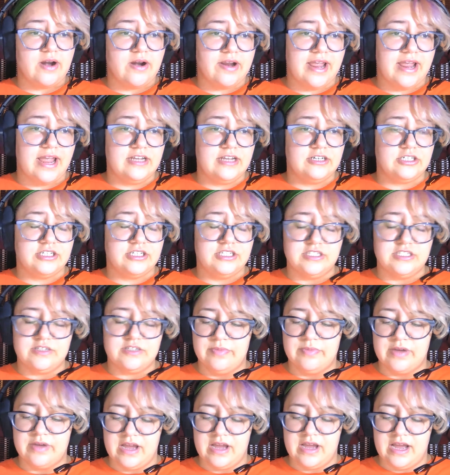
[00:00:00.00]
agents,
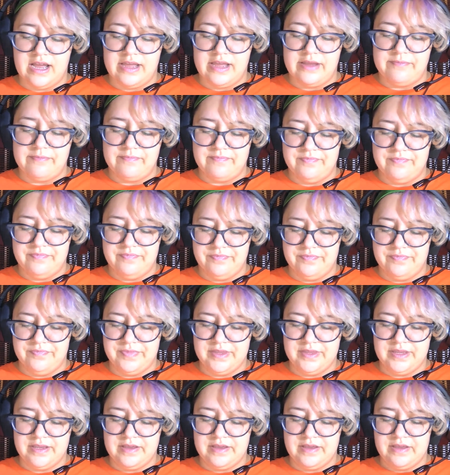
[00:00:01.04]
but I'm
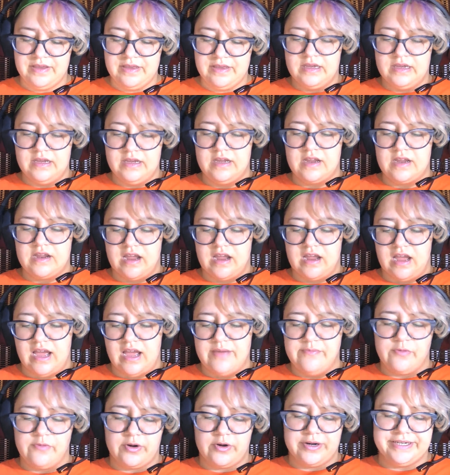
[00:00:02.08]

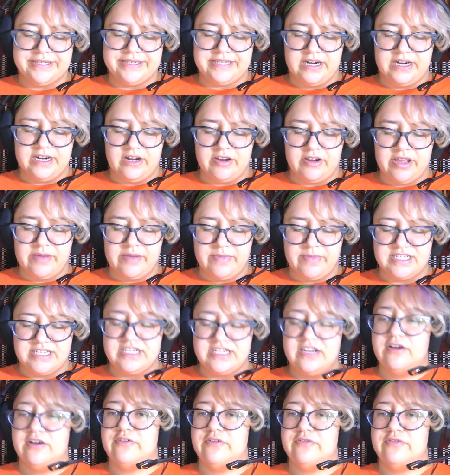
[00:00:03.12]
worried that I'll get
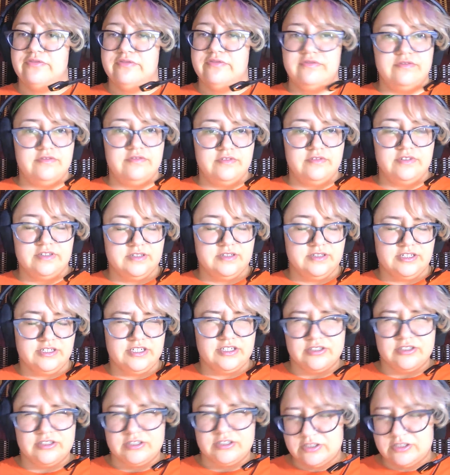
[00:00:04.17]
myself
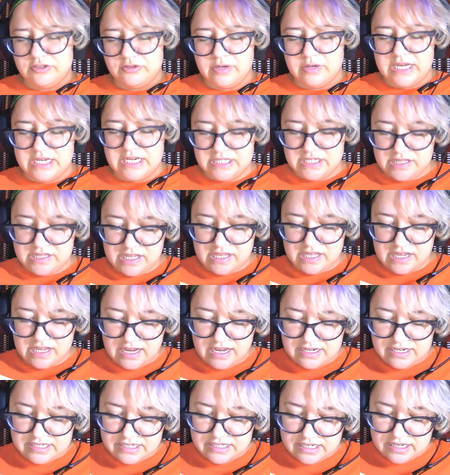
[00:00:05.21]
too into the
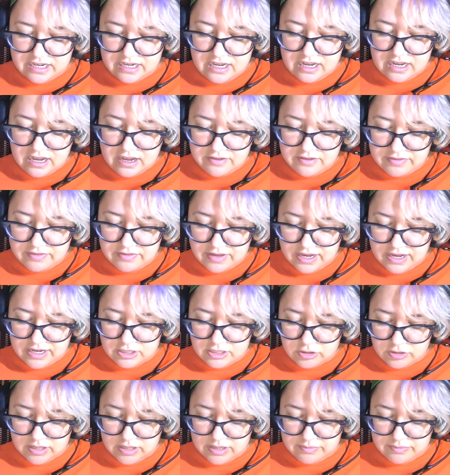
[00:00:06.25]
idea of a
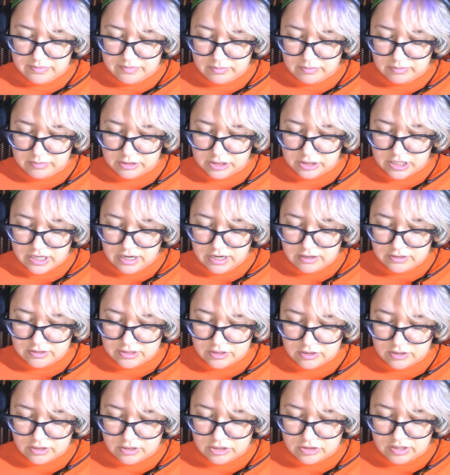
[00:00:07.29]
dream publishing house
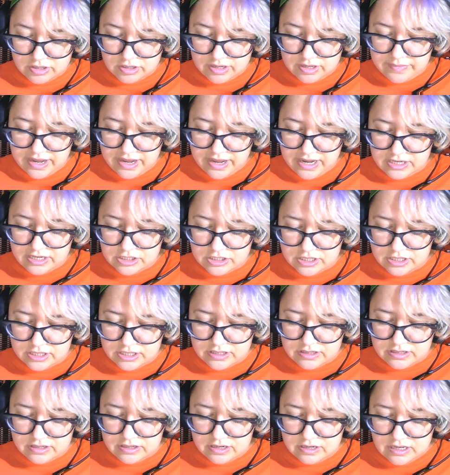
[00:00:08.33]
or a dream
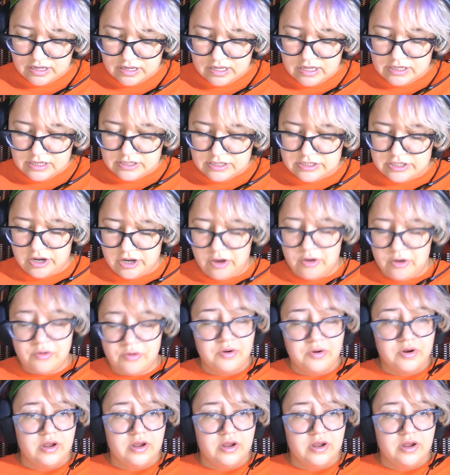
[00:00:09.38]
agent. So